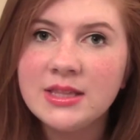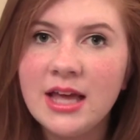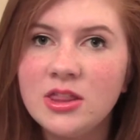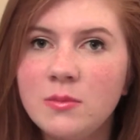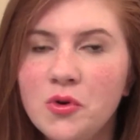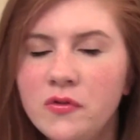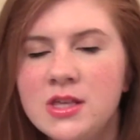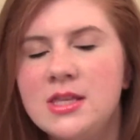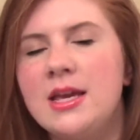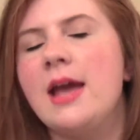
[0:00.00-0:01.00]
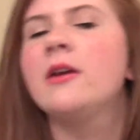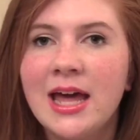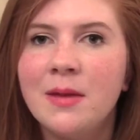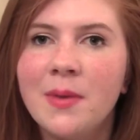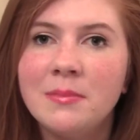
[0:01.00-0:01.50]
with at the movie theater.
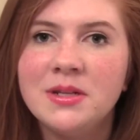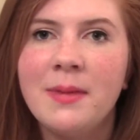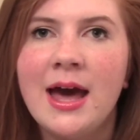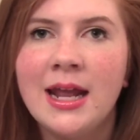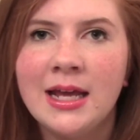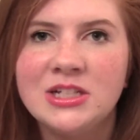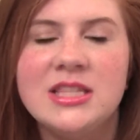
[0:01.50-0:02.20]
Kind of bummed about it.